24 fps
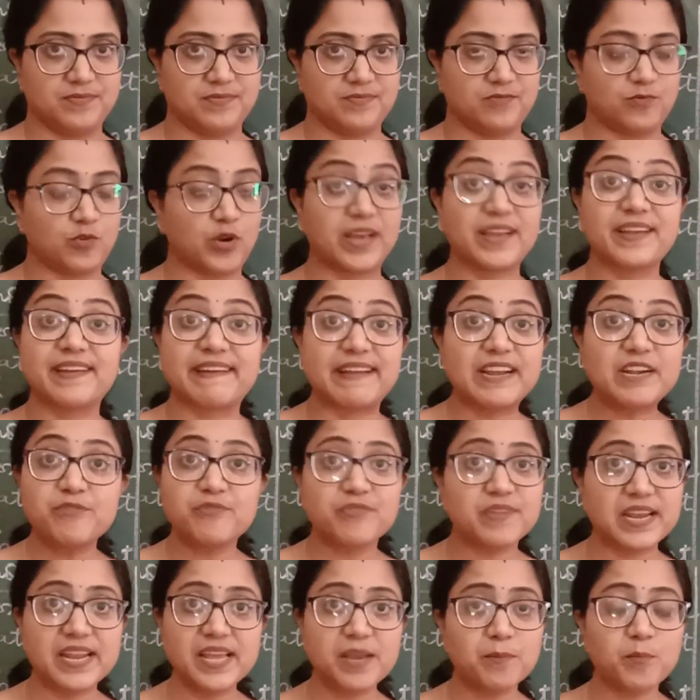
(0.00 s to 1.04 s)
What a great
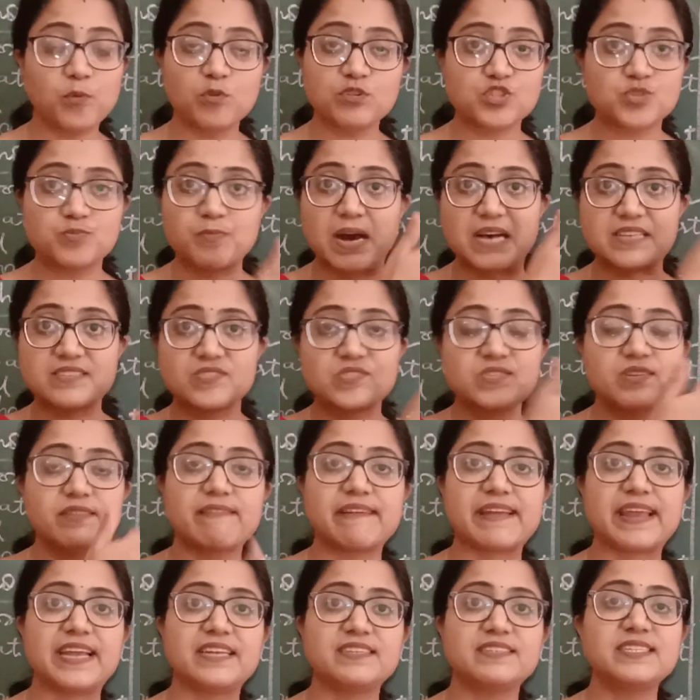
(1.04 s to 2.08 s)
feeling Postmaster
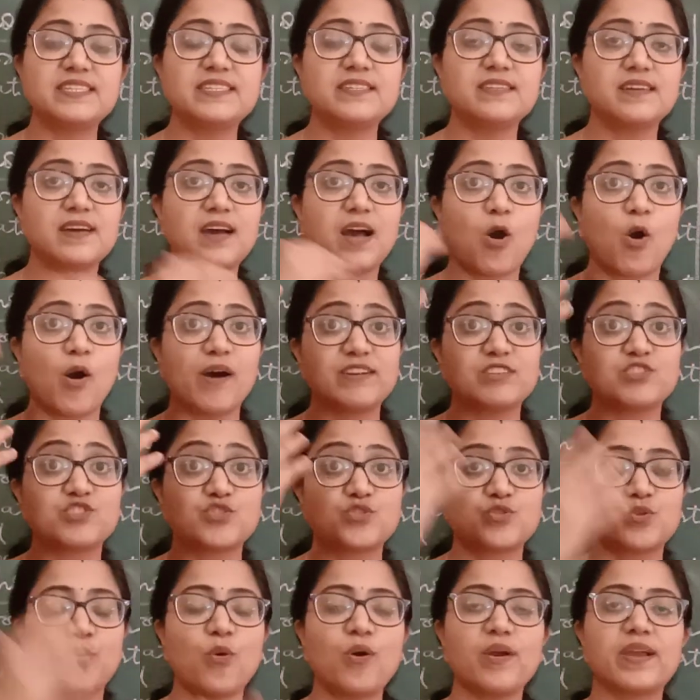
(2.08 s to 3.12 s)
created or
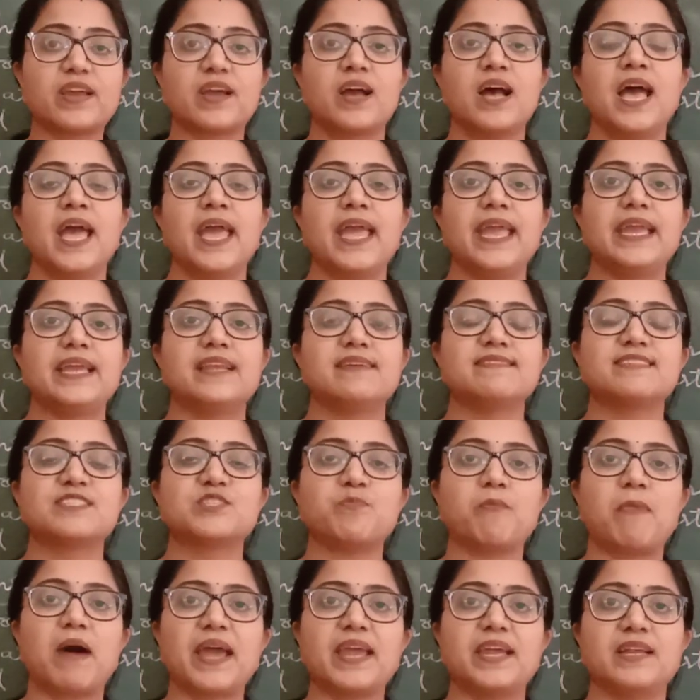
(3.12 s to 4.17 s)
stroke in his
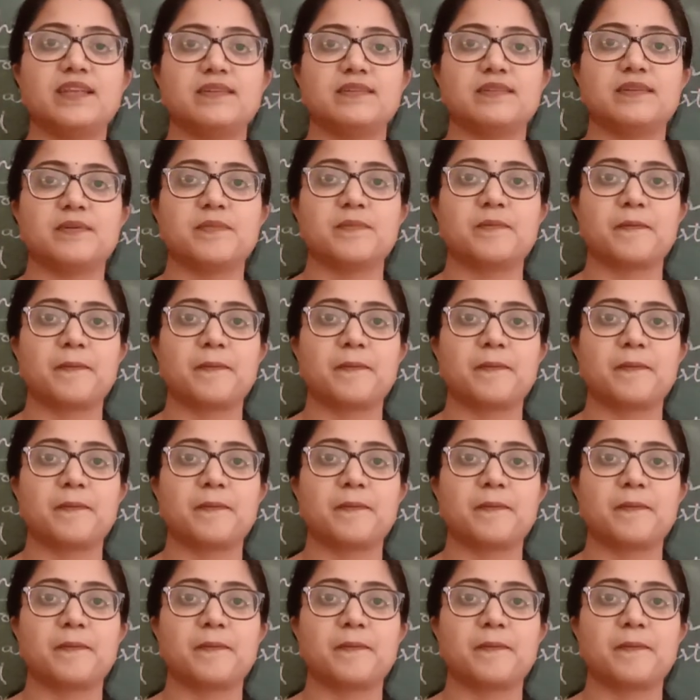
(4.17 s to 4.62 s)
mind.